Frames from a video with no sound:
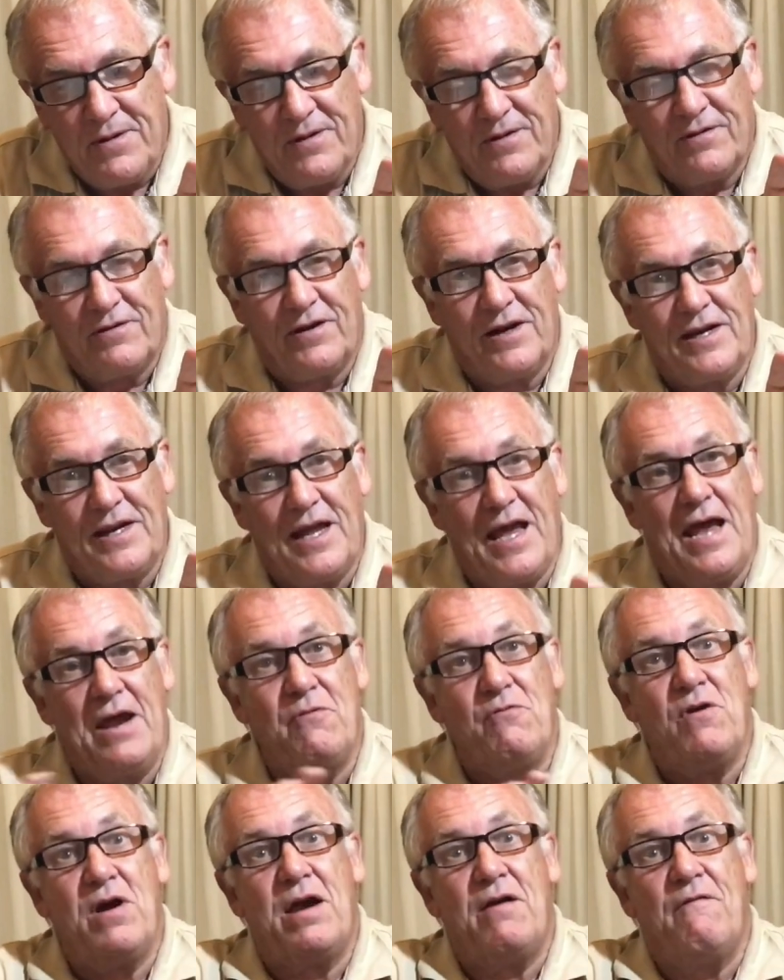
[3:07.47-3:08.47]
right, and
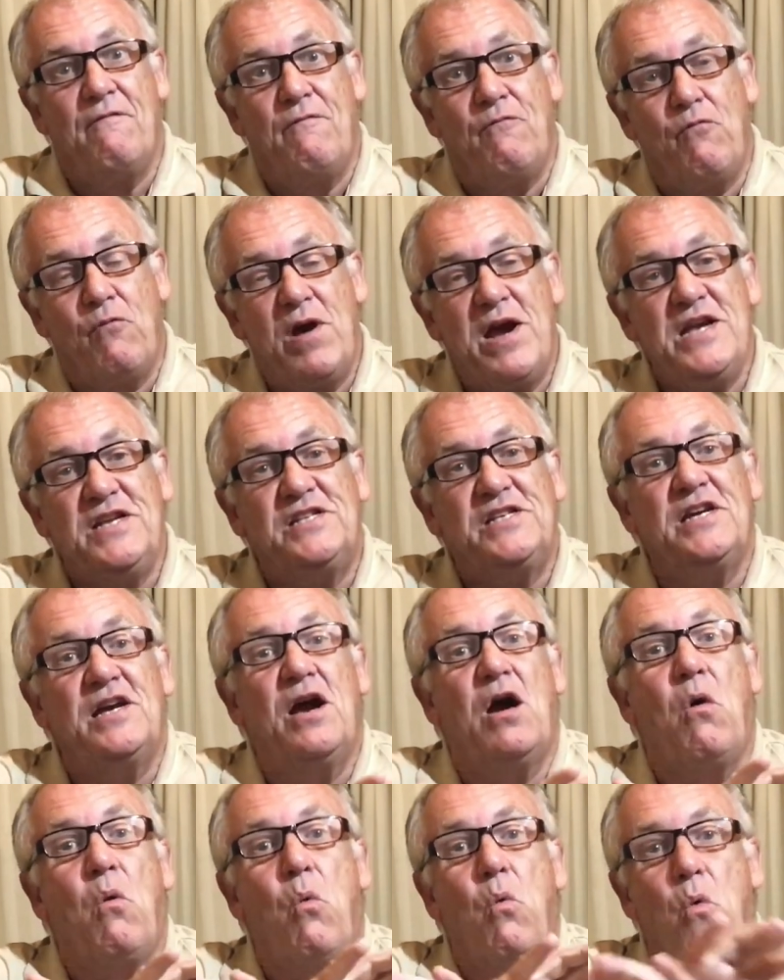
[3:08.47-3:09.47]
were waging
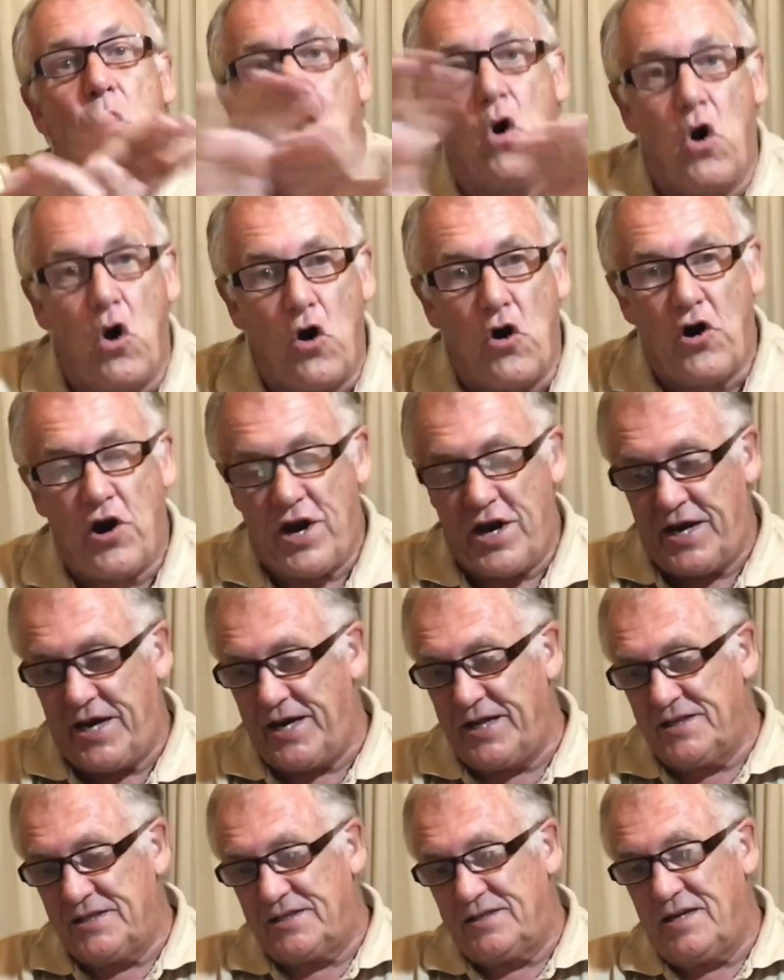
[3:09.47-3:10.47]
a war
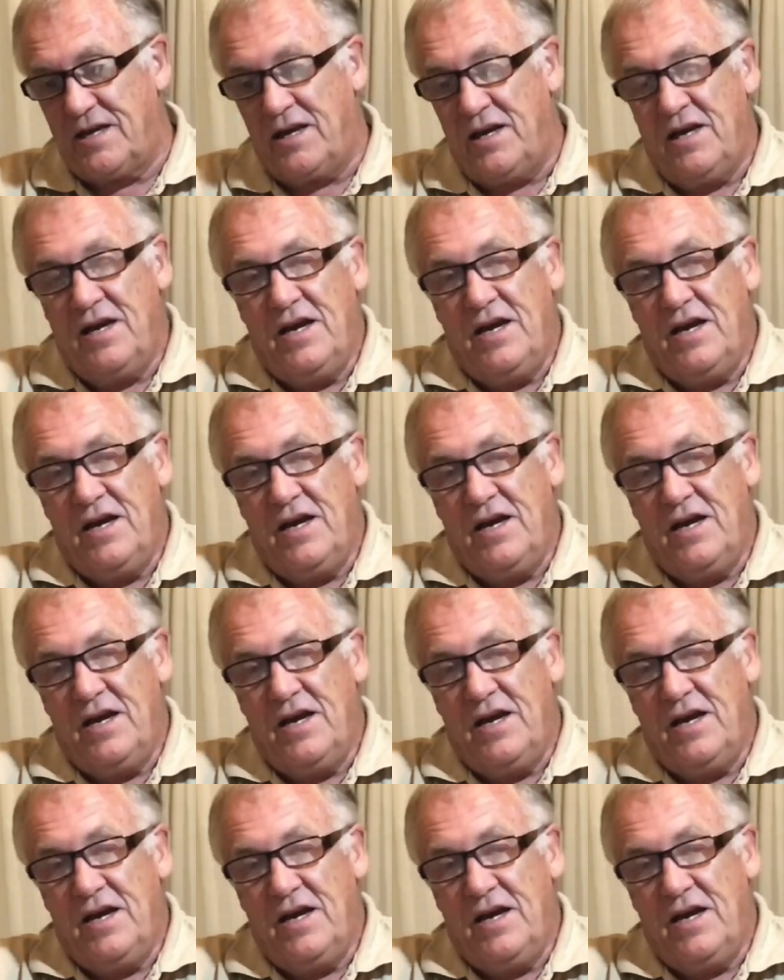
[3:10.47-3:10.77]
against the